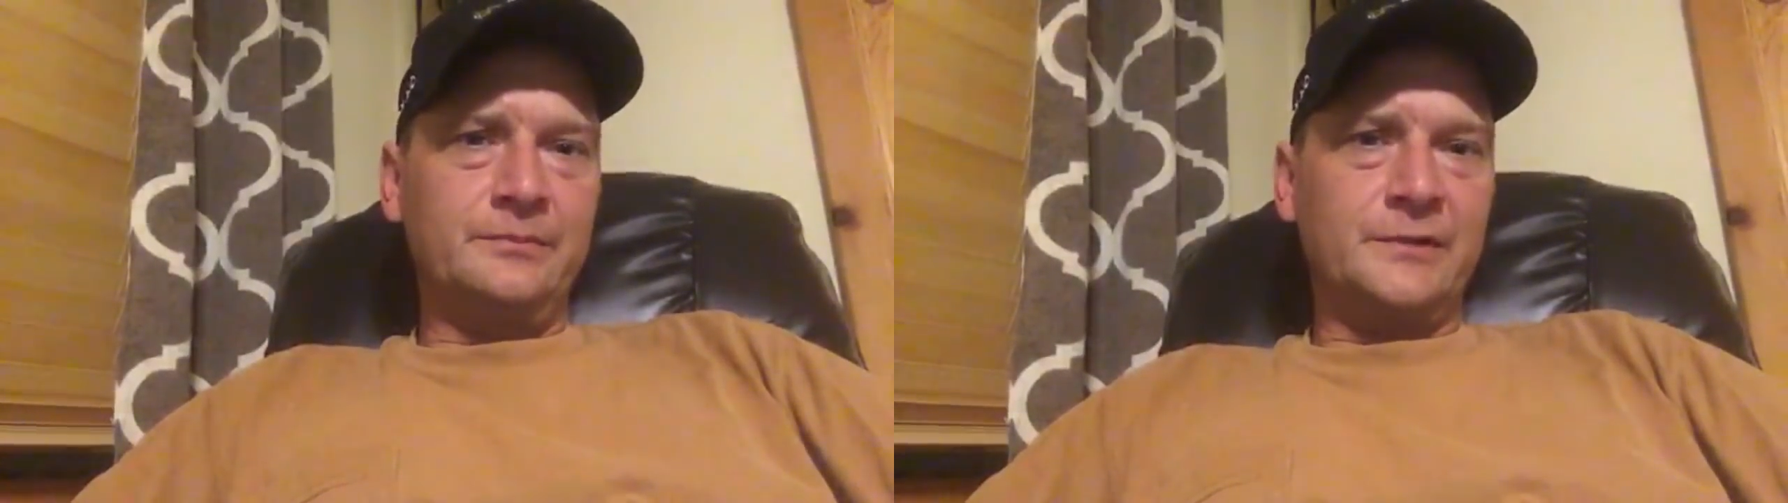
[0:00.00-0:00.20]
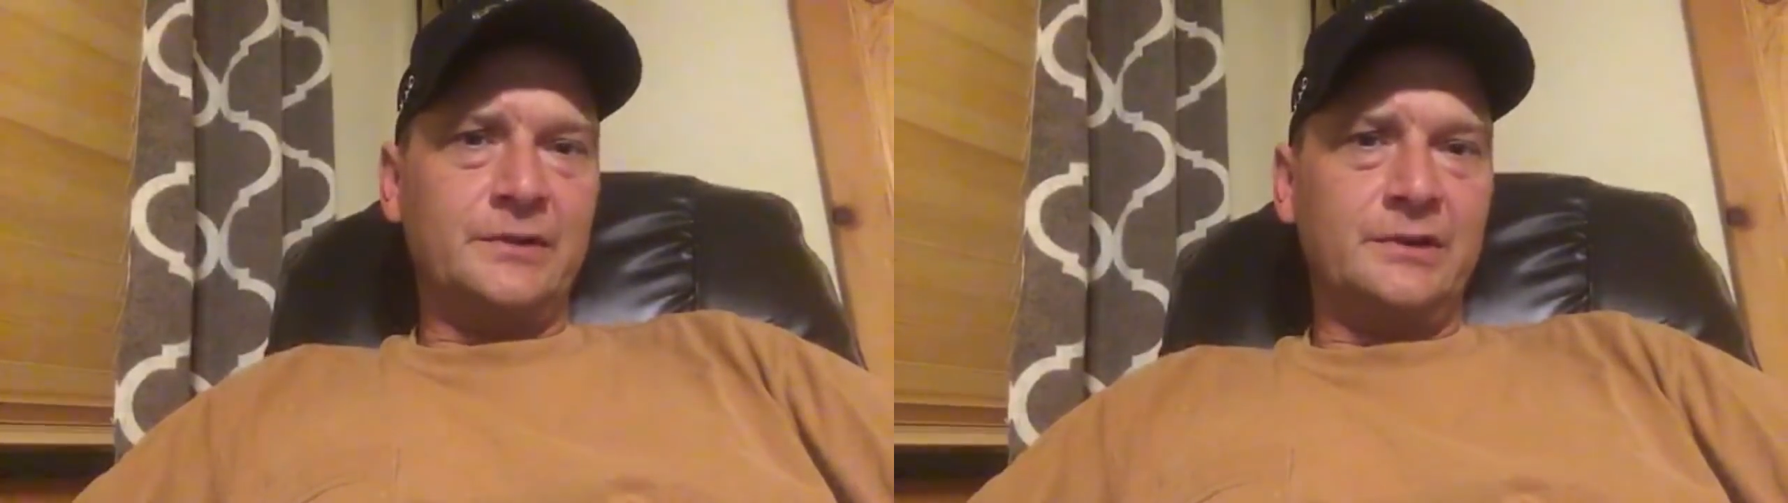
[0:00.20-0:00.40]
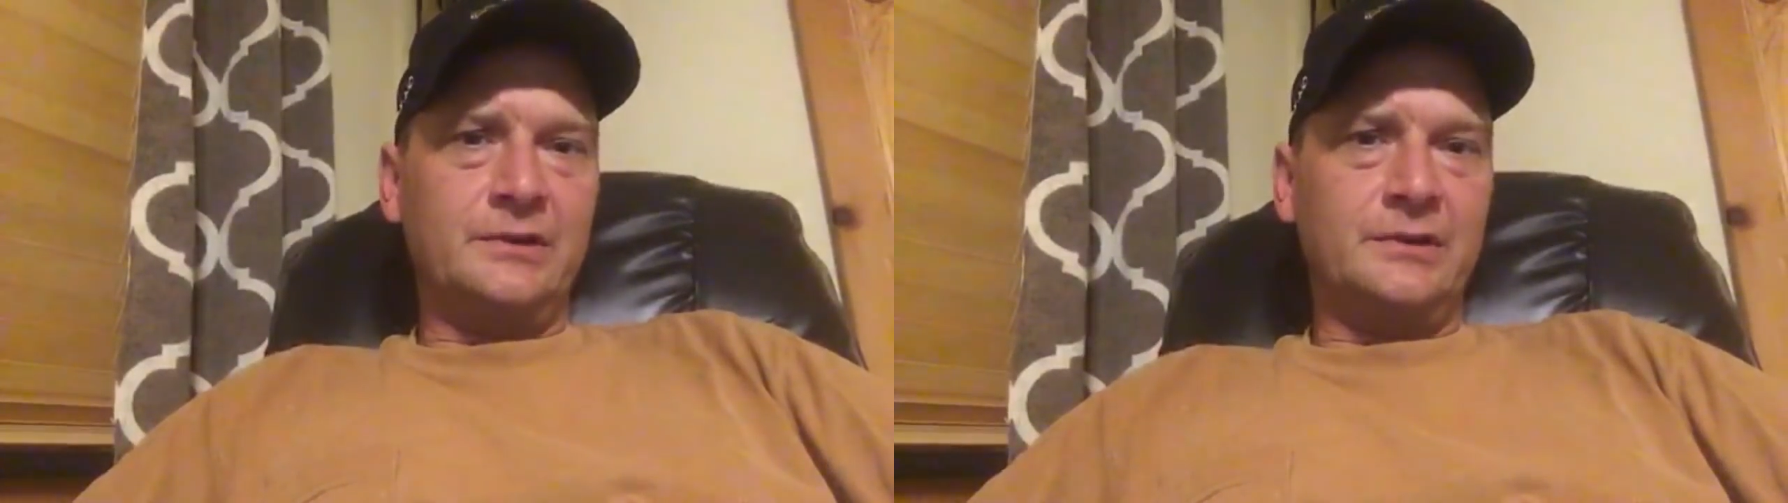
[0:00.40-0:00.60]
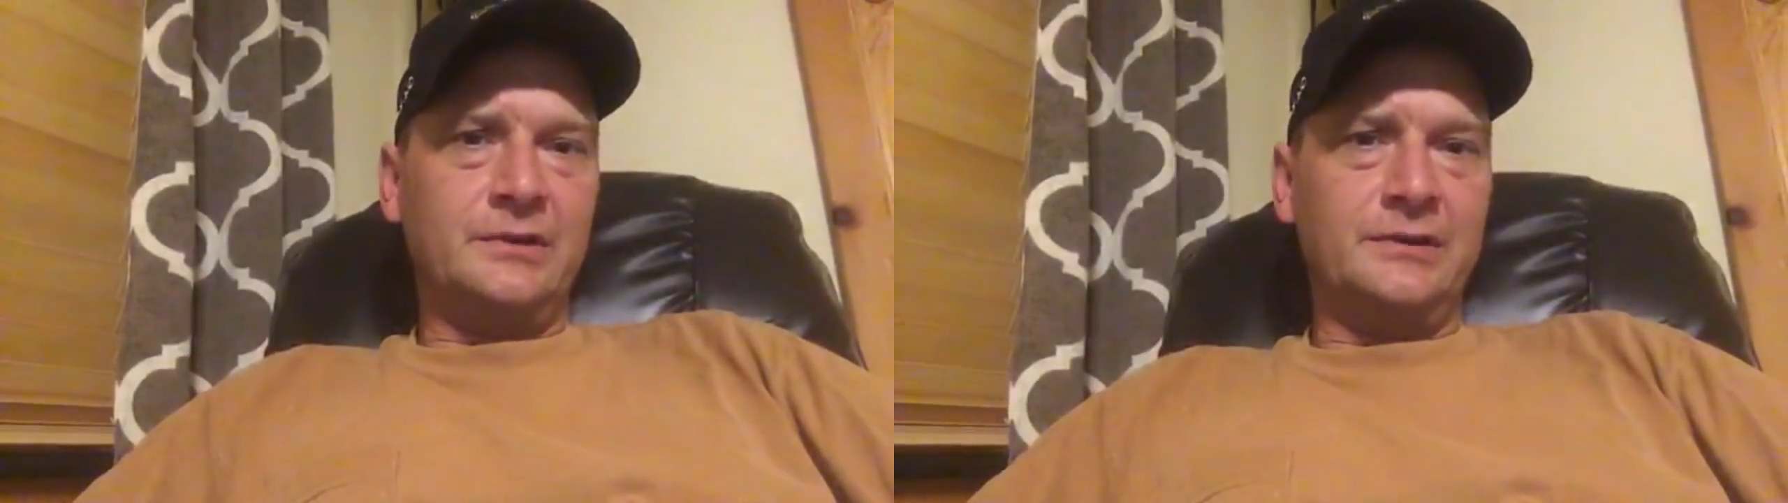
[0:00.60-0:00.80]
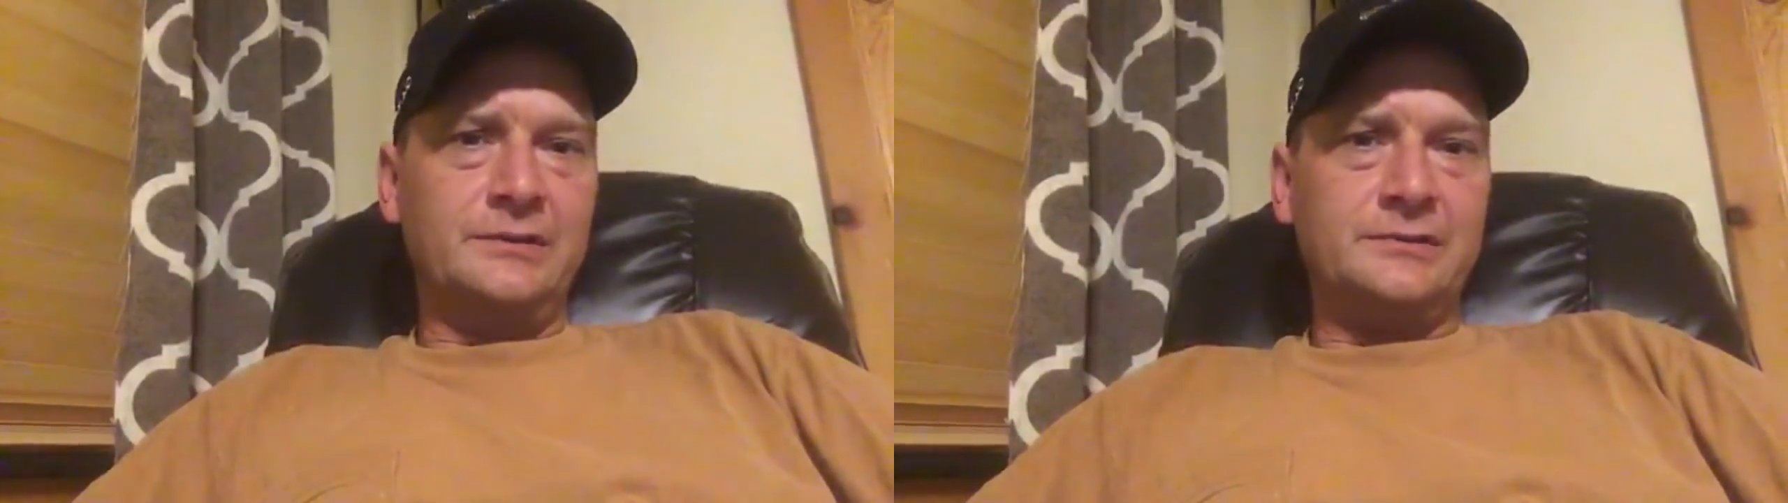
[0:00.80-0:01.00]
the cutting
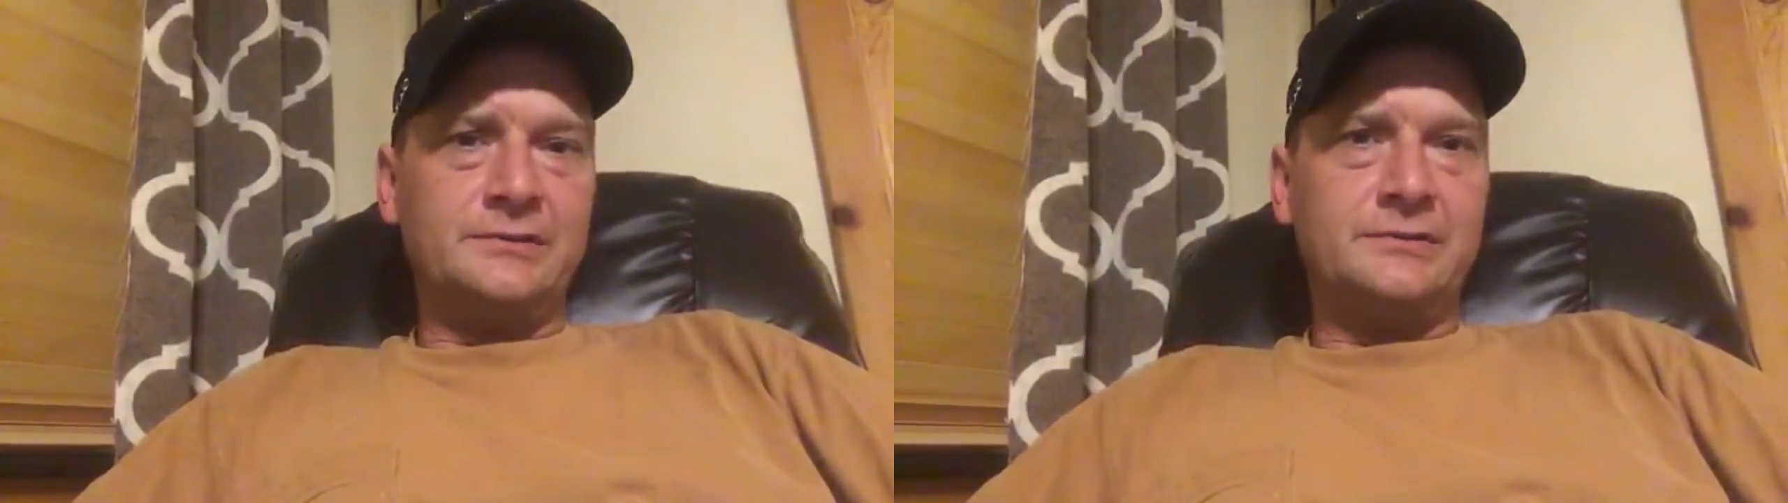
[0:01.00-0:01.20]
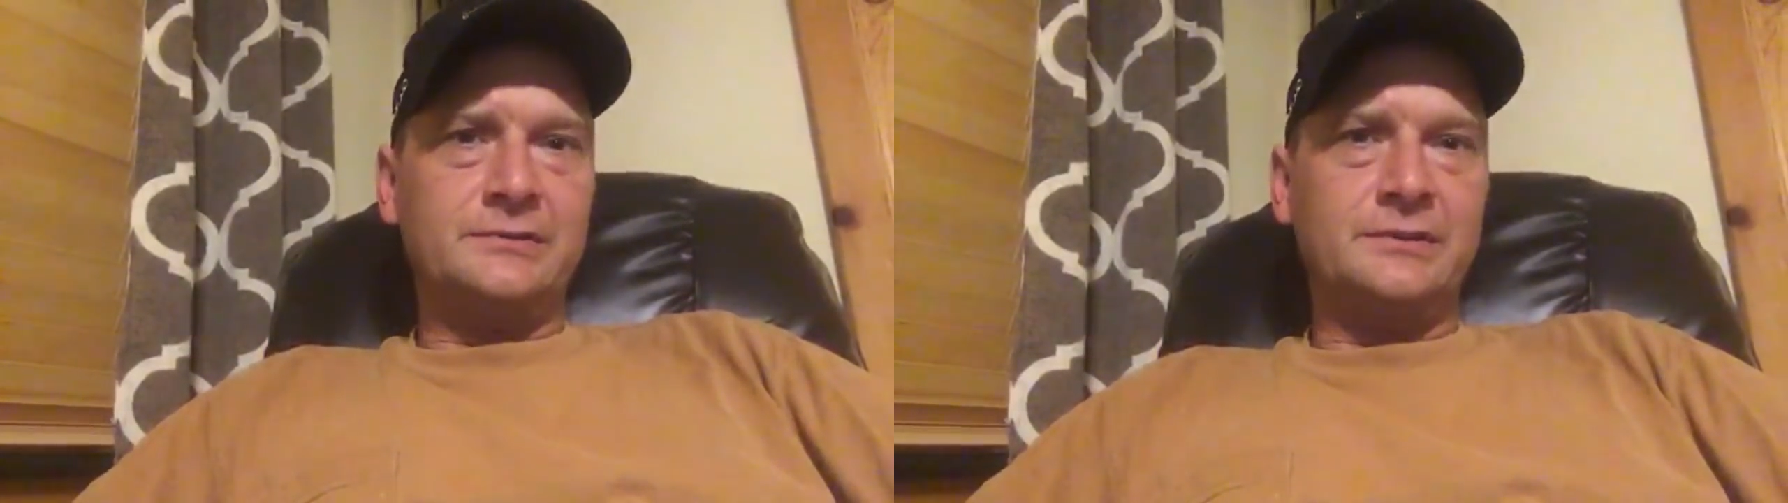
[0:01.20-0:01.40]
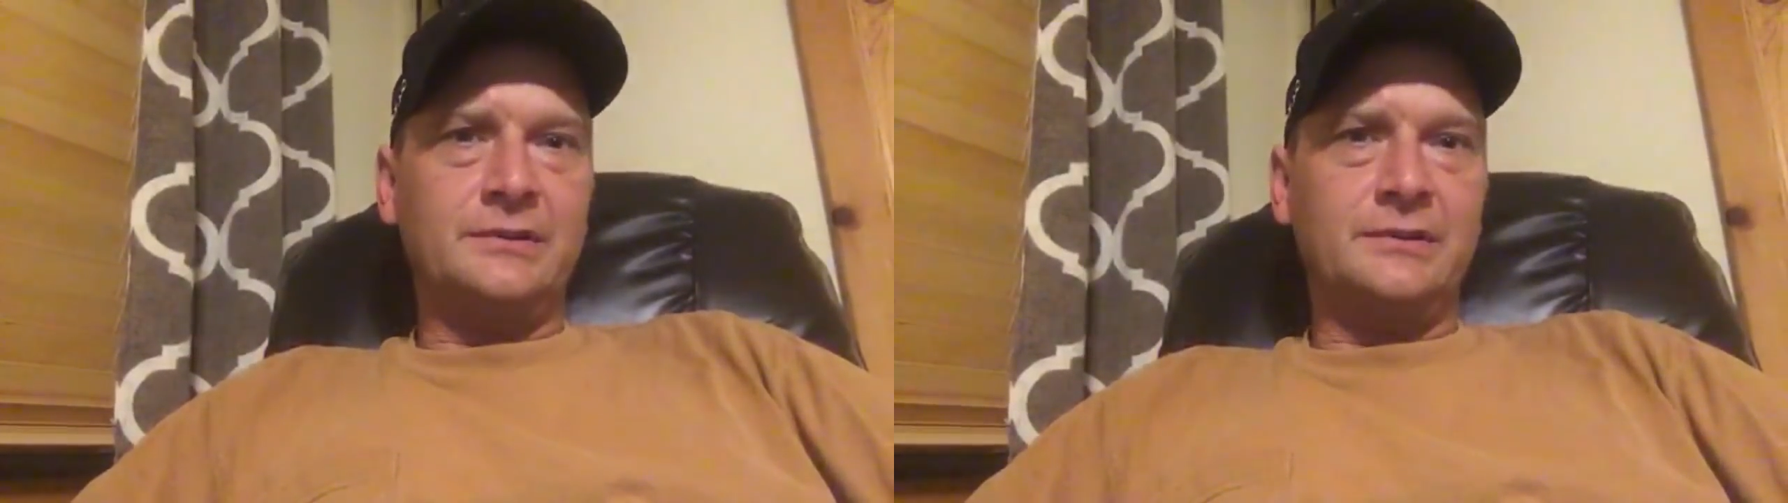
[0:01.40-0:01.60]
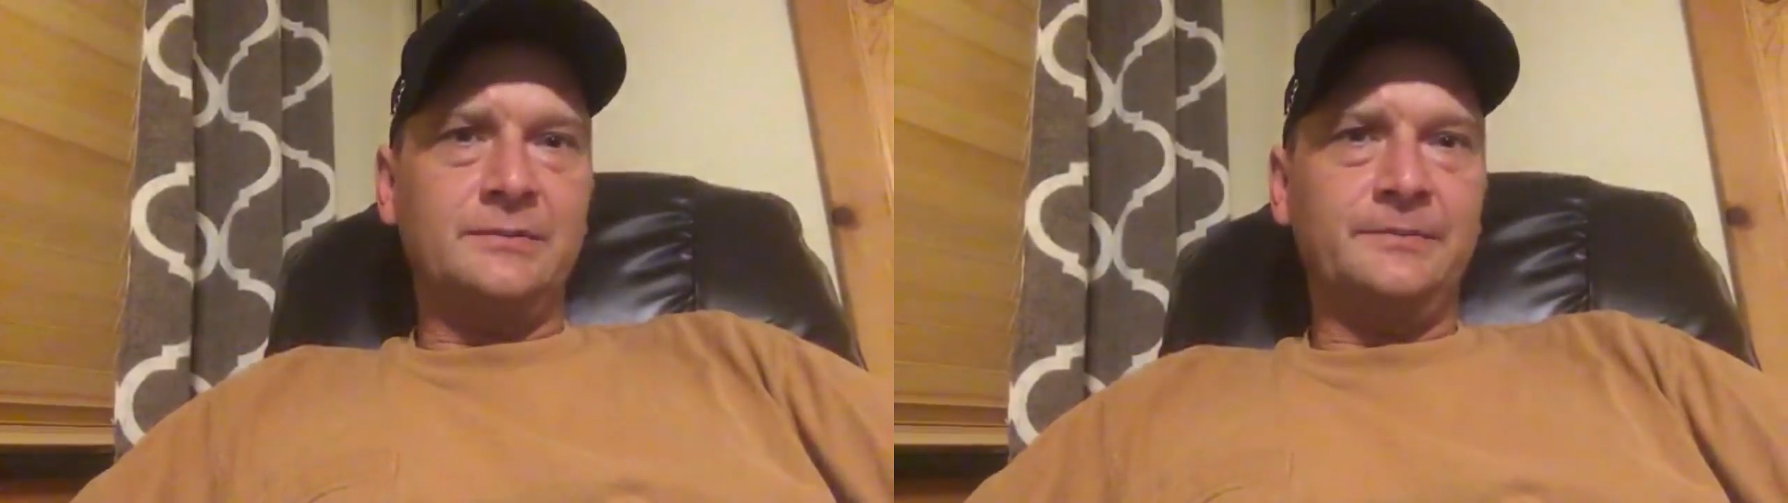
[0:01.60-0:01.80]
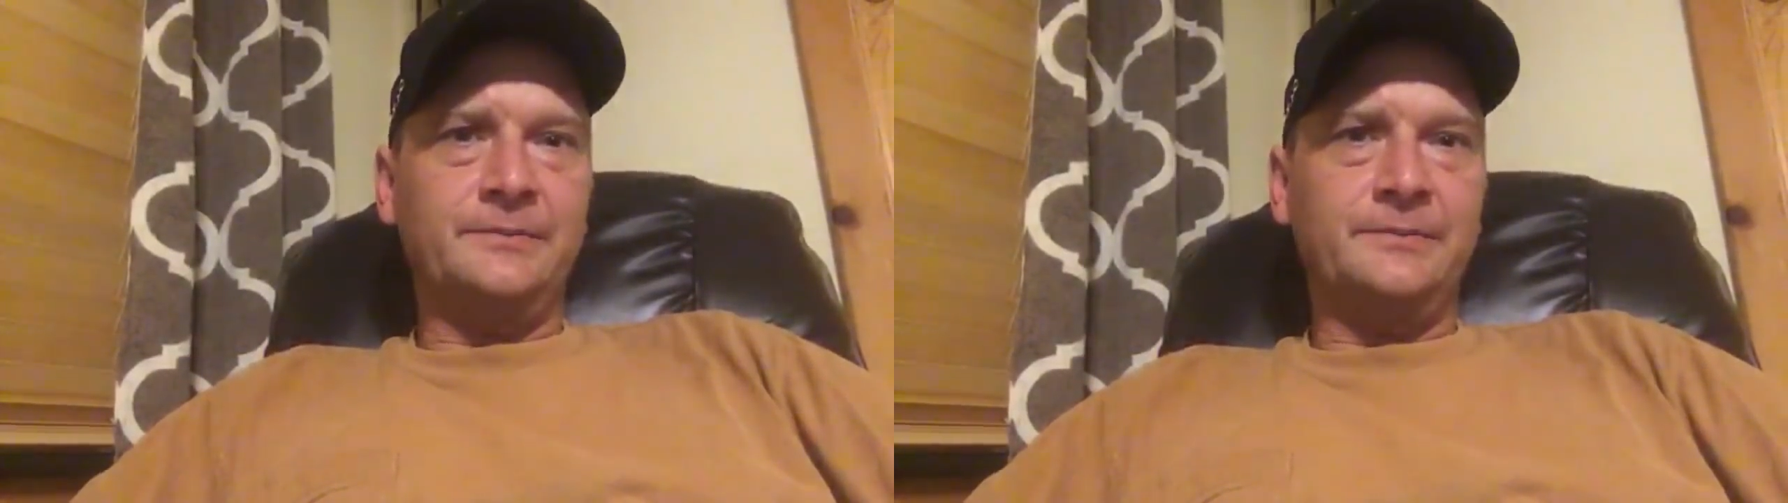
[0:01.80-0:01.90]
edge is the